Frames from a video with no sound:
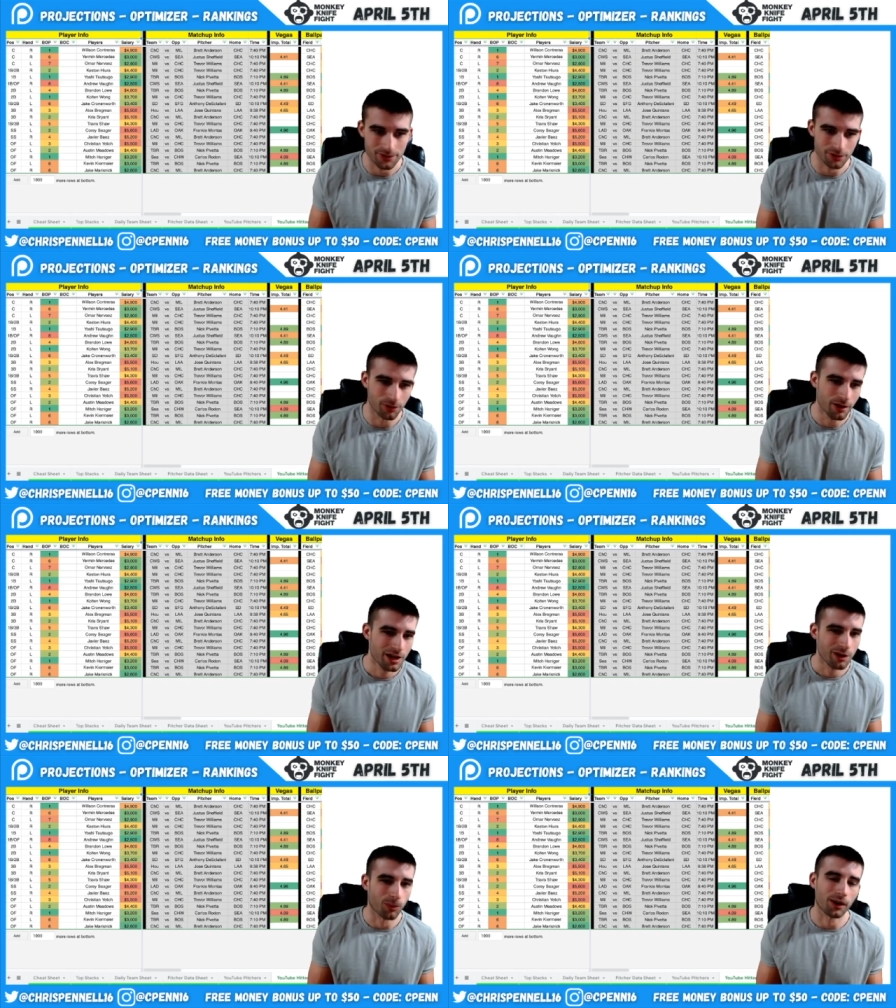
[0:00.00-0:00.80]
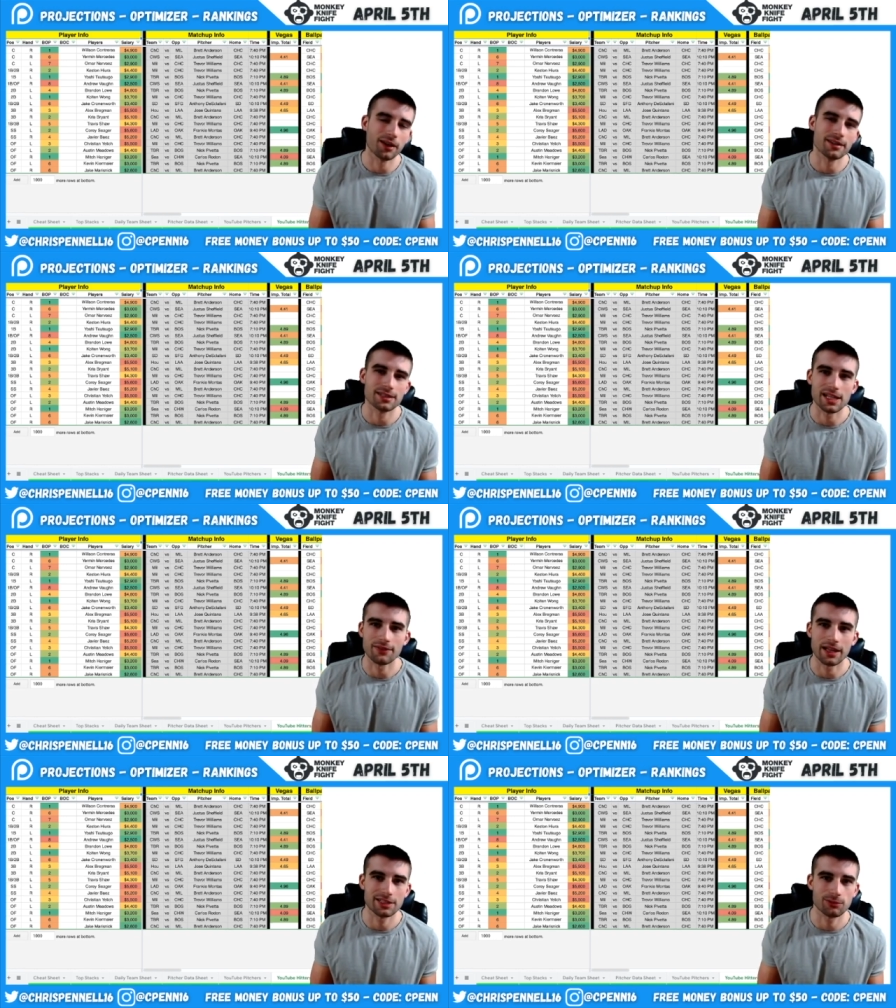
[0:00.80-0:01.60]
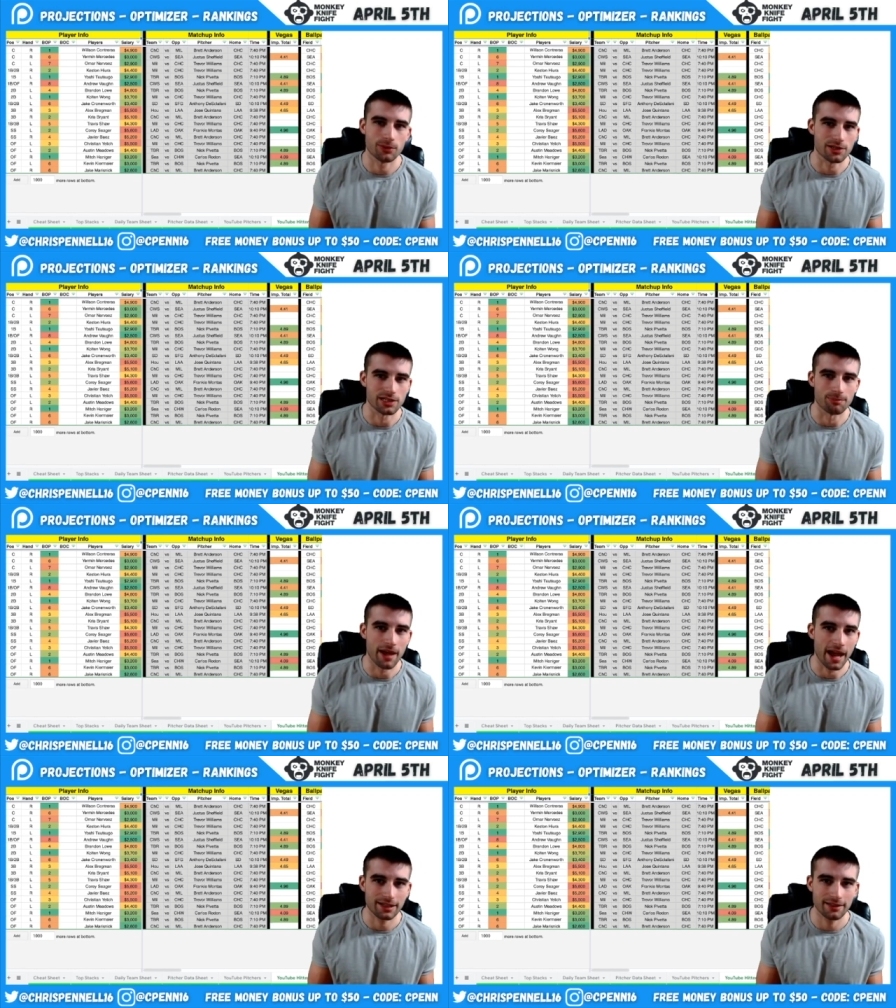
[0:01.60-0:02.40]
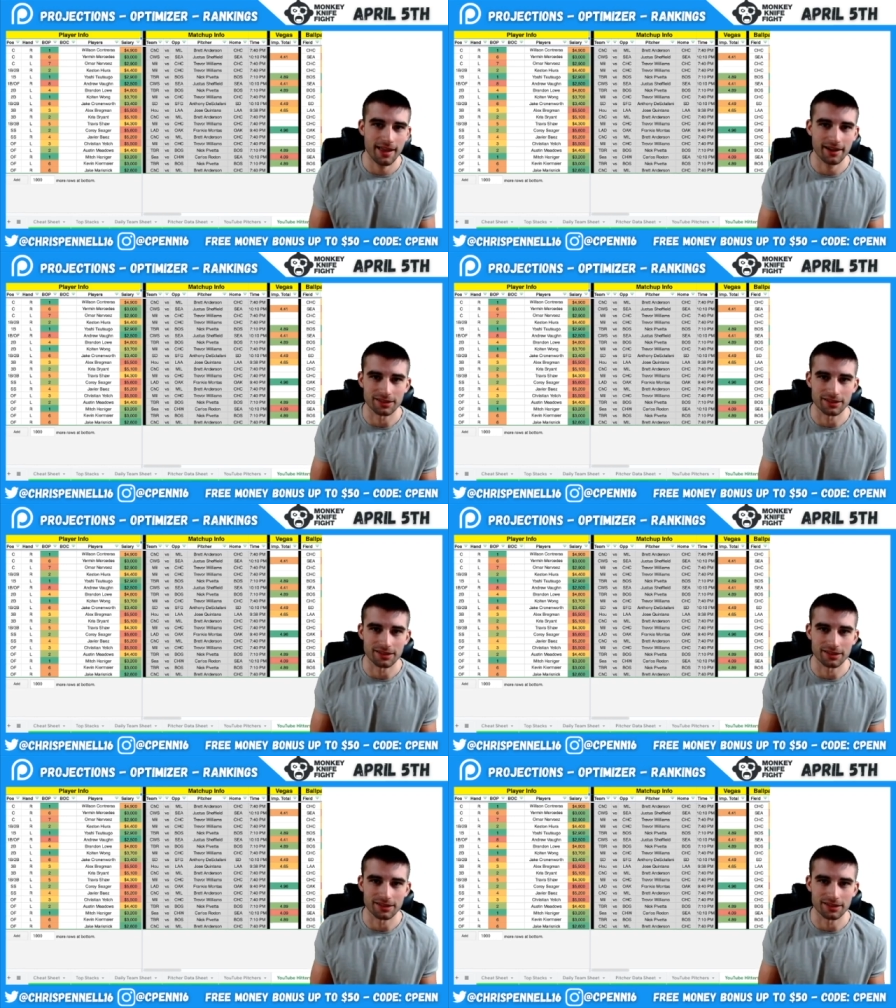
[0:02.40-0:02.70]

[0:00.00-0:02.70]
So we're going to see if that switches back to that,